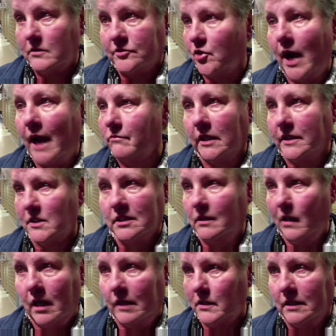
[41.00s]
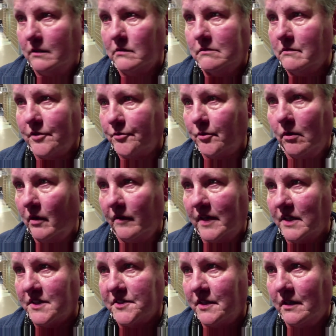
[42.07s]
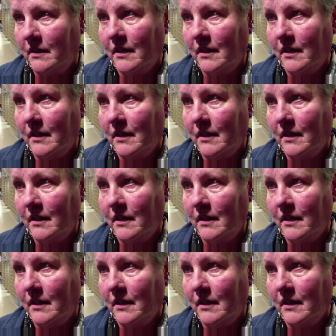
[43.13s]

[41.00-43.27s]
traveling to London through all this.